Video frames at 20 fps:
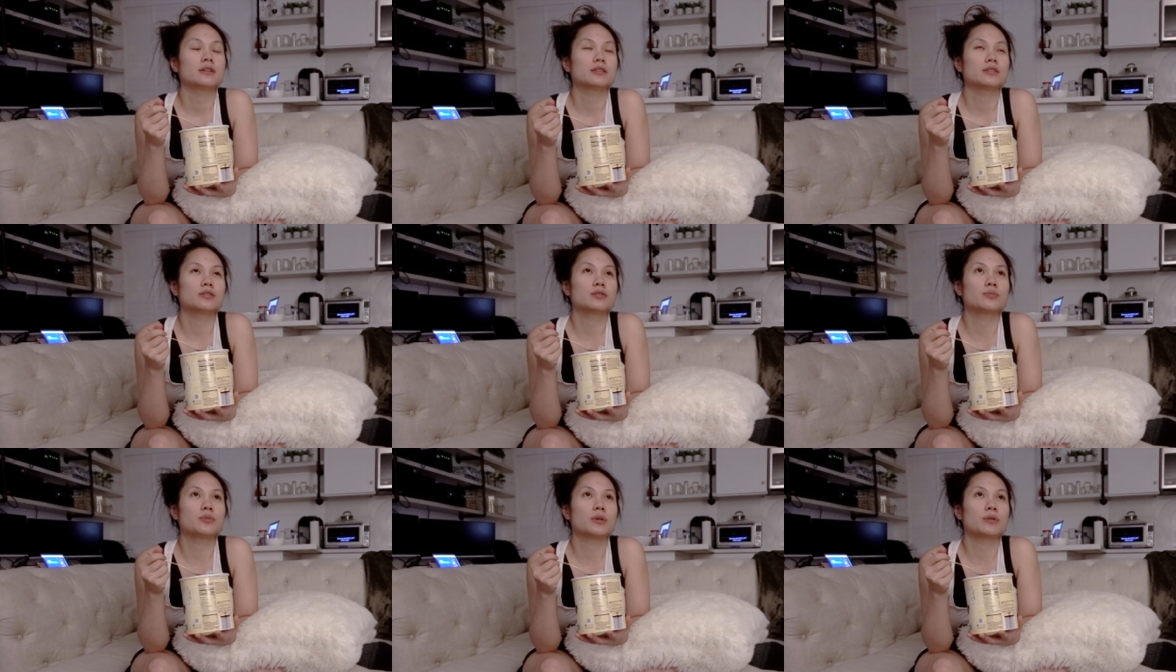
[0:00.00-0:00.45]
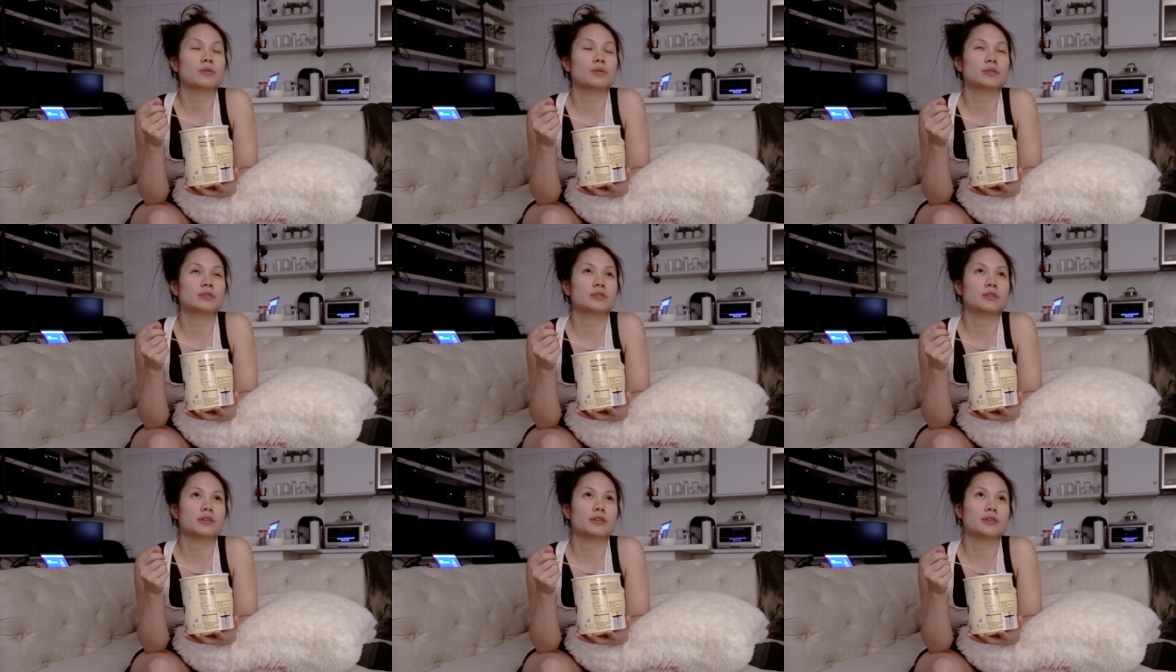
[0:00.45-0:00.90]
to a point where we
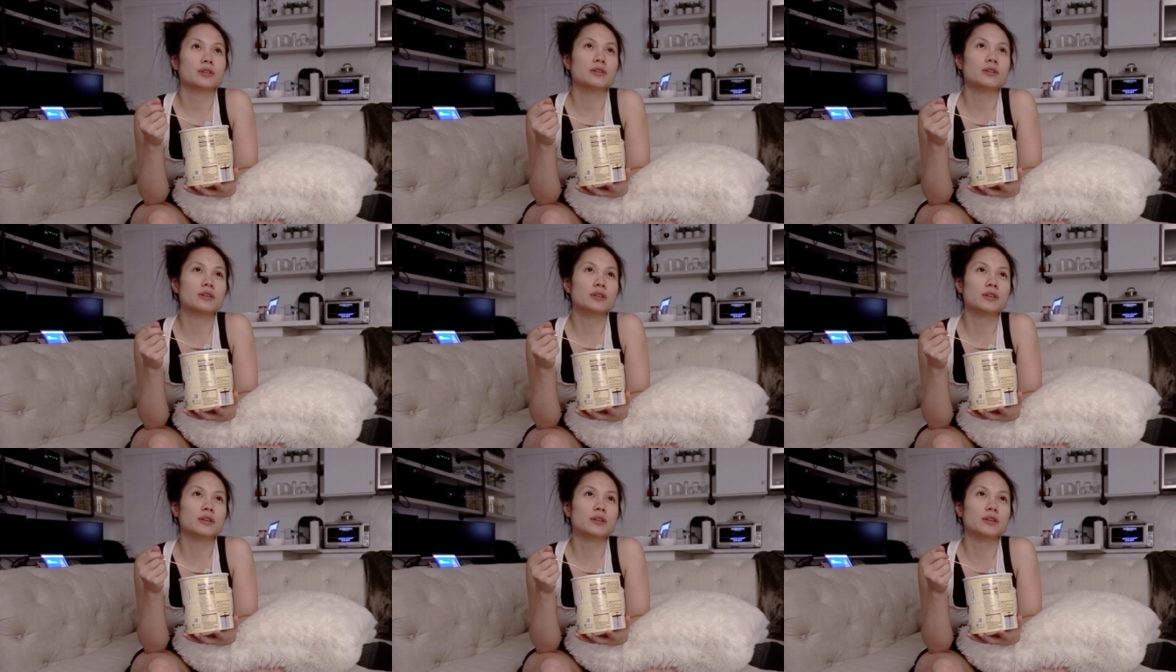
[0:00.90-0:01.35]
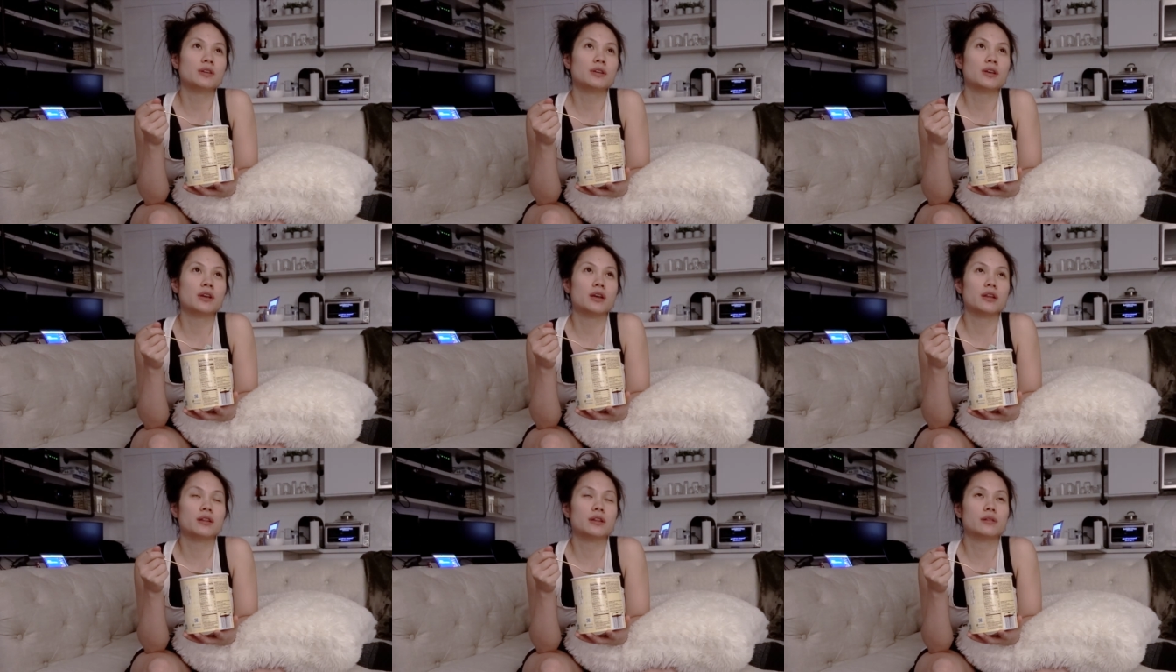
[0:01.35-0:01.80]
started cooking
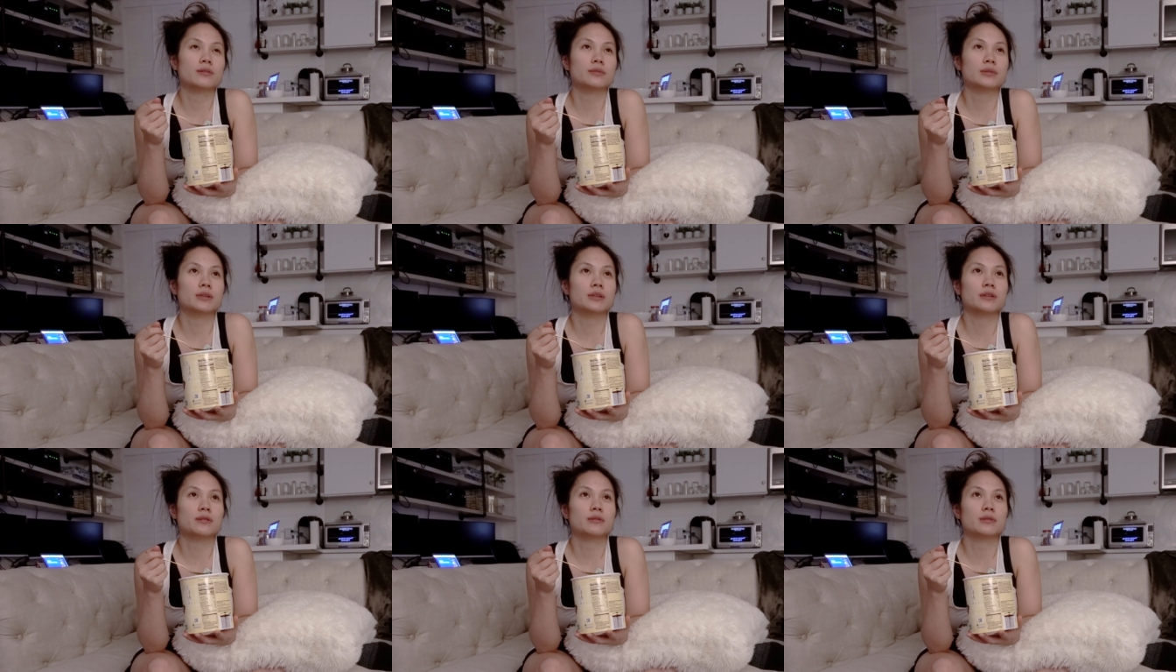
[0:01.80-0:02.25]
and then we